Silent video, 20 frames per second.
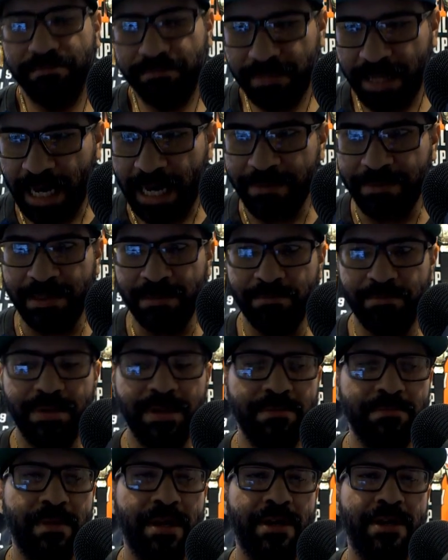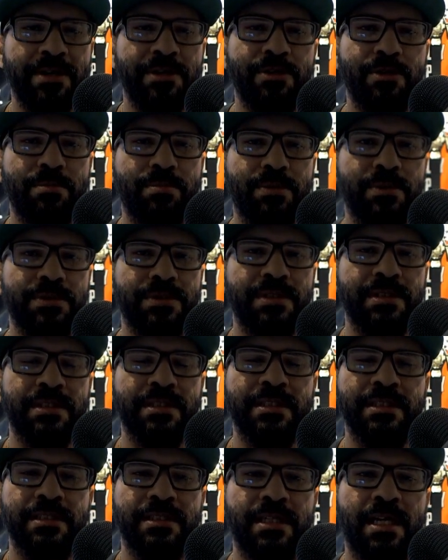having been married to a
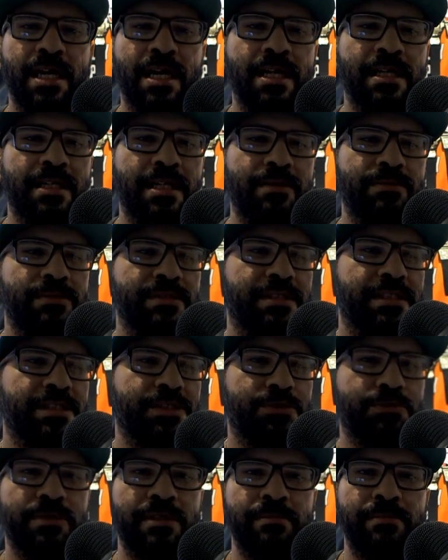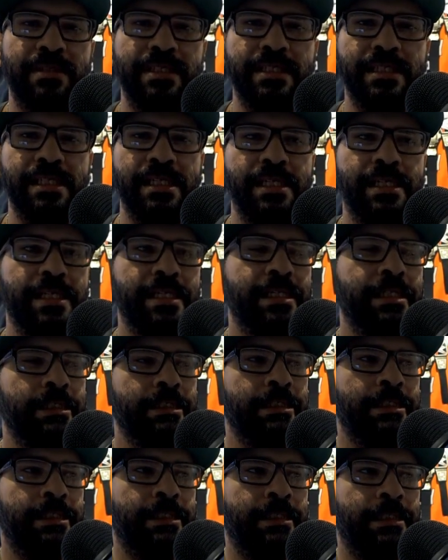person that was extremely needy,
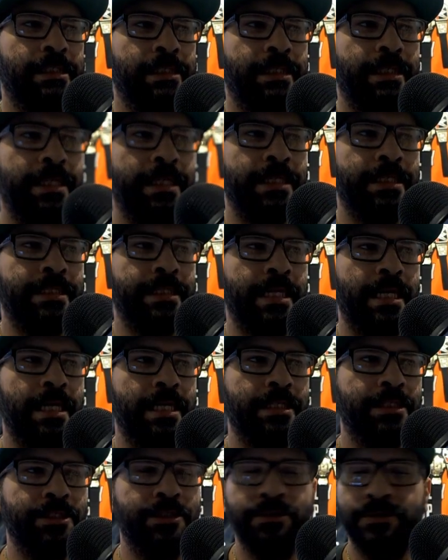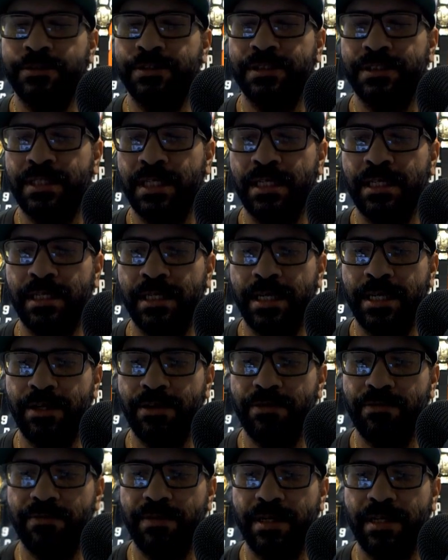and just taking
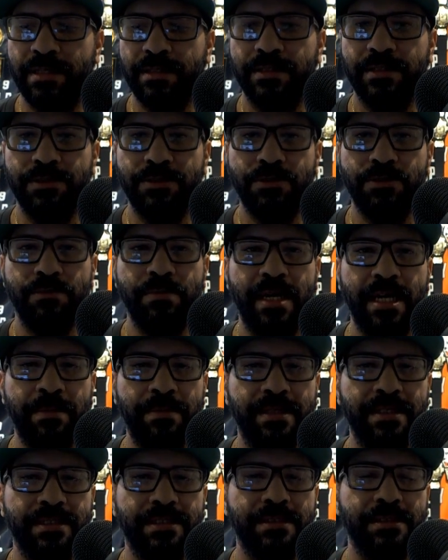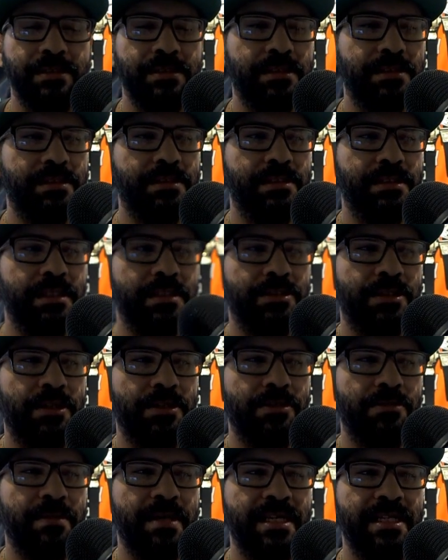care of the two babies. It's
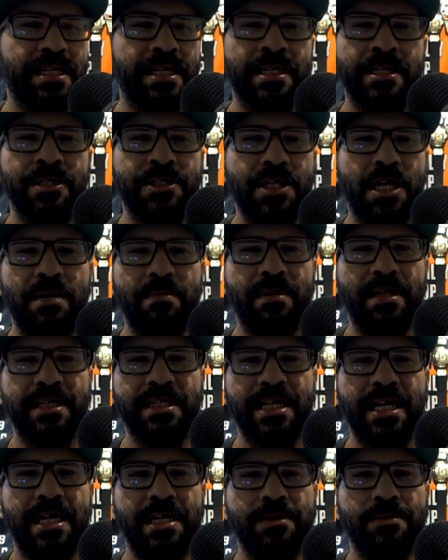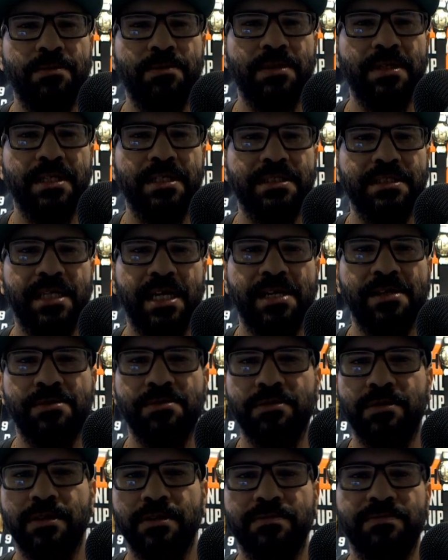hard to maintain a job like that with a
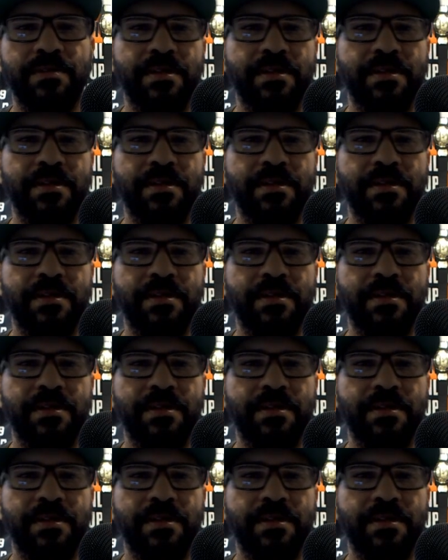schedule of